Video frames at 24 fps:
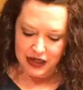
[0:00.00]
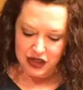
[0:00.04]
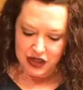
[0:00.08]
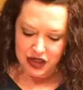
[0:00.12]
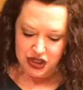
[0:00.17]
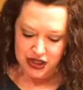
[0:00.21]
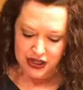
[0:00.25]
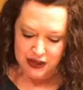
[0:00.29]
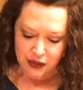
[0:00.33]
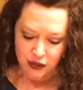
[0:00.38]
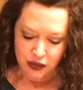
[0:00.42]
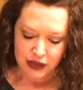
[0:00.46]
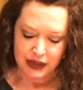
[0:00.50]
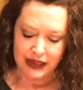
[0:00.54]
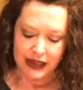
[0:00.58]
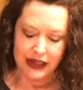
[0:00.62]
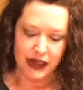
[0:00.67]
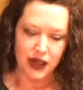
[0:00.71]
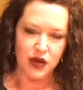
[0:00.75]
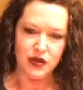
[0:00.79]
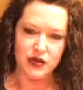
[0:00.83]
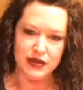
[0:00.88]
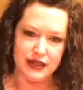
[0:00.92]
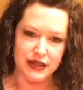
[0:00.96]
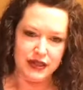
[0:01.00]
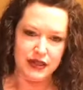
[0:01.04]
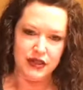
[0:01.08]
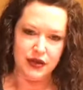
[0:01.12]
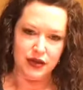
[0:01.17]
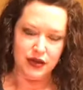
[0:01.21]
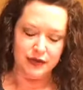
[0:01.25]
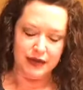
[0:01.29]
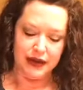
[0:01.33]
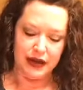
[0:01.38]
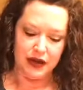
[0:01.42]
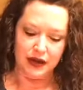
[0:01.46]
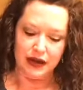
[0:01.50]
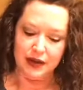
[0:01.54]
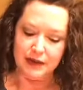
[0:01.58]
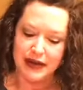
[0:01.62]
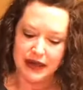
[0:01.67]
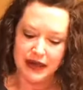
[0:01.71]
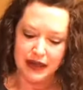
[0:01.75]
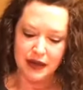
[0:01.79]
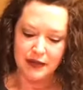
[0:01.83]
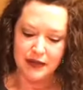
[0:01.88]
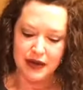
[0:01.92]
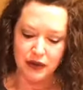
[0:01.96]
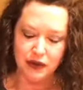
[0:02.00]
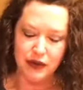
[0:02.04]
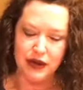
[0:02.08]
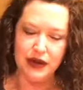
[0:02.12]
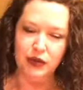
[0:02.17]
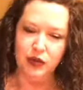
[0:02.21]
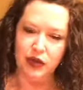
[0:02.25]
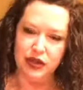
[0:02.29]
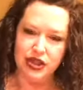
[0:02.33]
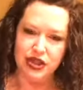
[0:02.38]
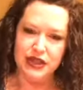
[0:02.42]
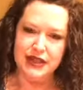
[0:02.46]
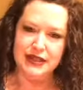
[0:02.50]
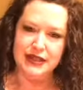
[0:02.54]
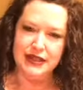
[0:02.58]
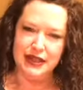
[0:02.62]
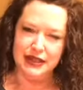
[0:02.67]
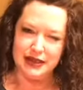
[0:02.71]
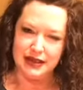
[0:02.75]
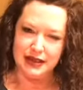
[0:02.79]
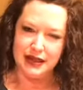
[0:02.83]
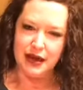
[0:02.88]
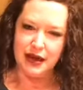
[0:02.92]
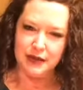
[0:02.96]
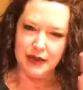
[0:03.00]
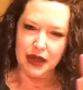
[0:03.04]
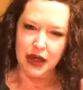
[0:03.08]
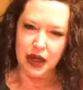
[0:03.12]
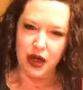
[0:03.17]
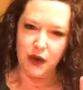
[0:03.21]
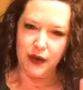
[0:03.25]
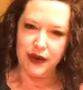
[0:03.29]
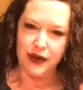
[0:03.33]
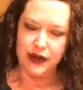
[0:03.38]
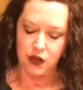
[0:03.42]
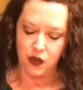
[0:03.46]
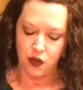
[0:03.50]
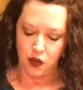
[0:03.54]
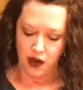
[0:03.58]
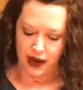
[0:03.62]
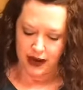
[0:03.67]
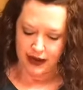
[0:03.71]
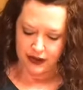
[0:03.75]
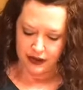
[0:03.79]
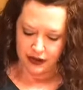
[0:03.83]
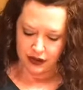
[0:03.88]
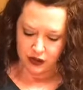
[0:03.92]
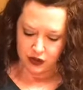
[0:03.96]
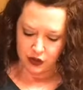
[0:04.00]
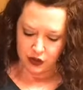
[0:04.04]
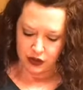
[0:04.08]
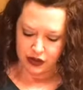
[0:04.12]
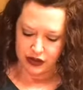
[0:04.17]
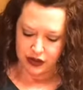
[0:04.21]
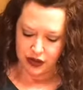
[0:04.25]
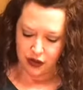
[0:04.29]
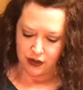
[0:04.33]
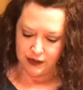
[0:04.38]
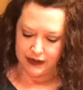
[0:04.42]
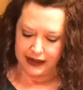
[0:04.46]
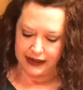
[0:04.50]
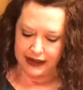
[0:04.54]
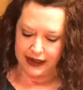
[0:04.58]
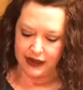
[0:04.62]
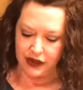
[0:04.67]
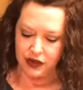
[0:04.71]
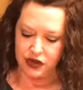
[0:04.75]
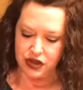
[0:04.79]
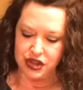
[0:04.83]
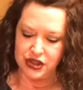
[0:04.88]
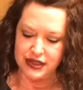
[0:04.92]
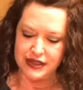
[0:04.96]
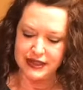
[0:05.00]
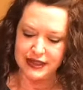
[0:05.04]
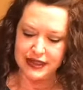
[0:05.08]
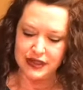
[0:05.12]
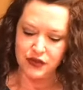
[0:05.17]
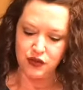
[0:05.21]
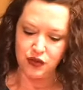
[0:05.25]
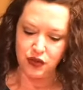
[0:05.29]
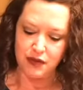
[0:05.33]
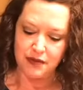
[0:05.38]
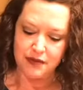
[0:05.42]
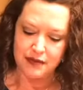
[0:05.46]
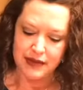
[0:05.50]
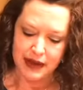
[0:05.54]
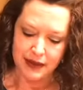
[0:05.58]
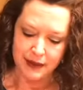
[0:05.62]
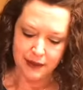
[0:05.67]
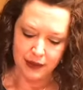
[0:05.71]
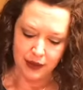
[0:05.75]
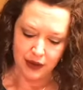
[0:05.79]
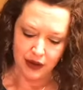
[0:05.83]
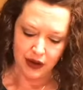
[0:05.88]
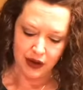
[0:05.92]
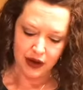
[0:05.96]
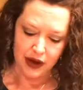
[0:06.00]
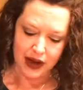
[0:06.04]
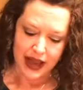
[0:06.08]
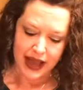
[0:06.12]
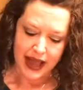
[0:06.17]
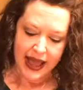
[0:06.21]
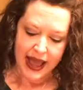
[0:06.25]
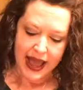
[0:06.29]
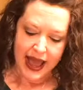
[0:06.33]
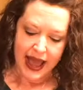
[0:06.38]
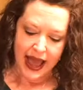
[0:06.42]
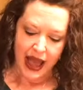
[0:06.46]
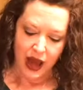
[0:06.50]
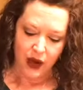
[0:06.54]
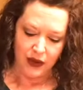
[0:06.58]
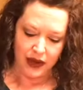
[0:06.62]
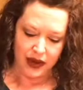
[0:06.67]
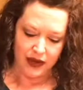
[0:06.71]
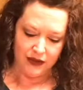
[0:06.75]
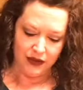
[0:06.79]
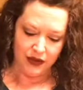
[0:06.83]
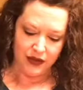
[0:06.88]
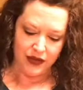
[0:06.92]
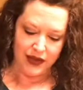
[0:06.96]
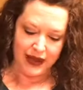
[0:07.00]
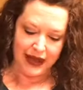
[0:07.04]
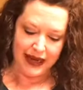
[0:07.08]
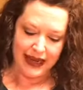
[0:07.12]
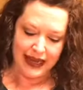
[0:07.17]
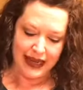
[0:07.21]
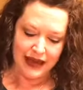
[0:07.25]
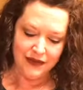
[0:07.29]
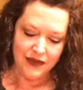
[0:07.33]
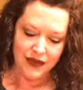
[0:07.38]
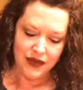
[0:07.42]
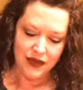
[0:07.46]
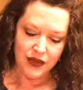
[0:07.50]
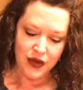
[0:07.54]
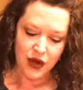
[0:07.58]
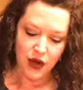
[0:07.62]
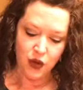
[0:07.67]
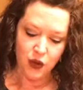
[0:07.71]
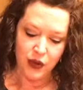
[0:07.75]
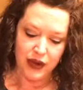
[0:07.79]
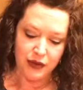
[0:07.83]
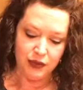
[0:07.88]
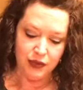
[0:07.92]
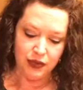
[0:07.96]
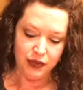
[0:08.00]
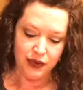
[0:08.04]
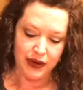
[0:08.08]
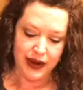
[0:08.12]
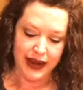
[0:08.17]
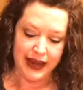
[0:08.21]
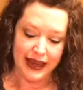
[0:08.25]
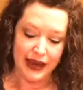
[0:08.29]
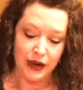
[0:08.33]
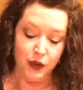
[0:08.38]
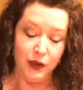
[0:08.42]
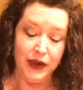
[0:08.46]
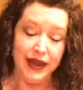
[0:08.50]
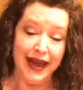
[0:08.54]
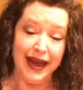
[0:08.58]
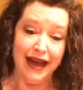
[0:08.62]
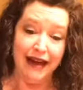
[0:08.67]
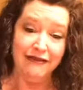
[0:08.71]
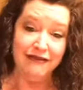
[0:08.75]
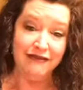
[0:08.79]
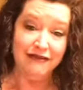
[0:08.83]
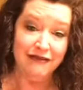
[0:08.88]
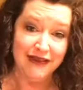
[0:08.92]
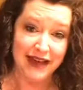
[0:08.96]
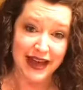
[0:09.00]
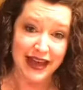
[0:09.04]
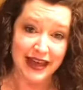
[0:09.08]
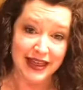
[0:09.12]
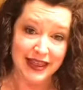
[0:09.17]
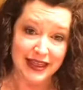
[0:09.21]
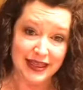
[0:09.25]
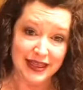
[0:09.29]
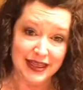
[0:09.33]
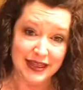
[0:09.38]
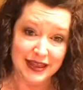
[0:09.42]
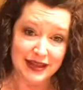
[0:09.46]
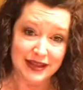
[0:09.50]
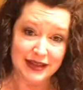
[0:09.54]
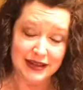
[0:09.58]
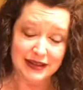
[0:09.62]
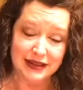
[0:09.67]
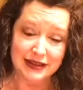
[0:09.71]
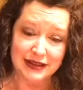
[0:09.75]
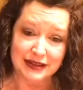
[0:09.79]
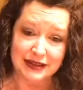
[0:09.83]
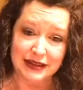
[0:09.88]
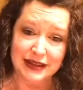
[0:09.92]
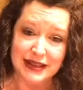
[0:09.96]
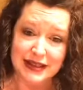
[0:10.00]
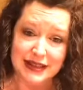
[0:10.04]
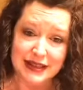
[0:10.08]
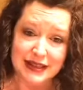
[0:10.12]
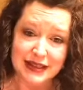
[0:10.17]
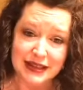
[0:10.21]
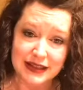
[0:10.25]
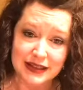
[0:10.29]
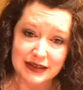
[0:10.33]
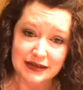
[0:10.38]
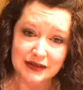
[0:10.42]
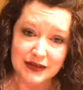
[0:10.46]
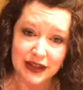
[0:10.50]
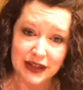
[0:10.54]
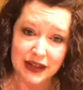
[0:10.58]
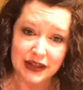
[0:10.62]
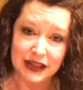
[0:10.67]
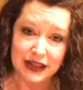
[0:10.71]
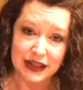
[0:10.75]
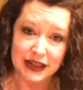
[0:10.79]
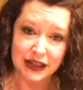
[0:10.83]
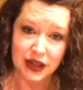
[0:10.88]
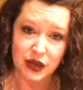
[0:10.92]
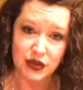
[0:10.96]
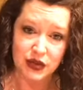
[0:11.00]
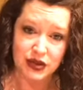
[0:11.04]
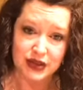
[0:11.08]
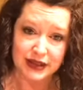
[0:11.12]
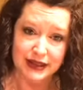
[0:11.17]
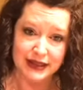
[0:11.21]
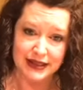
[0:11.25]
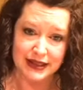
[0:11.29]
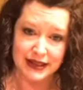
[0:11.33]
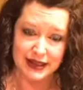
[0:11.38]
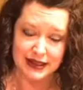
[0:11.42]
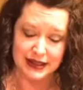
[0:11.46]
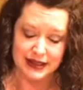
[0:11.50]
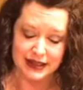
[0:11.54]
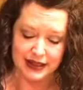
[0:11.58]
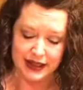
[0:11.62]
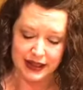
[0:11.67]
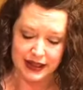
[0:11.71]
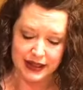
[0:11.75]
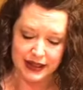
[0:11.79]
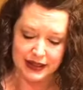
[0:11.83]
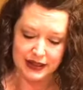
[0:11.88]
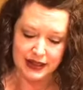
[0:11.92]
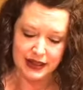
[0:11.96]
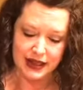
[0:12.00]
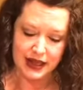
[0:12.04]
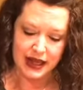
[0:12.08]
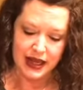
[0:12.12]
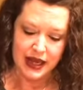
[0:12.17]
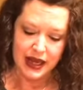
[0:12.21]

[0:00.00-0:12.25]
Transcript: she really goes into it better. Let me let me read what she says, and then I'm going to go into what the Lord told me later. She says, "Remember, however, that even though we pray and we have faith, listen very closely to this, ladies.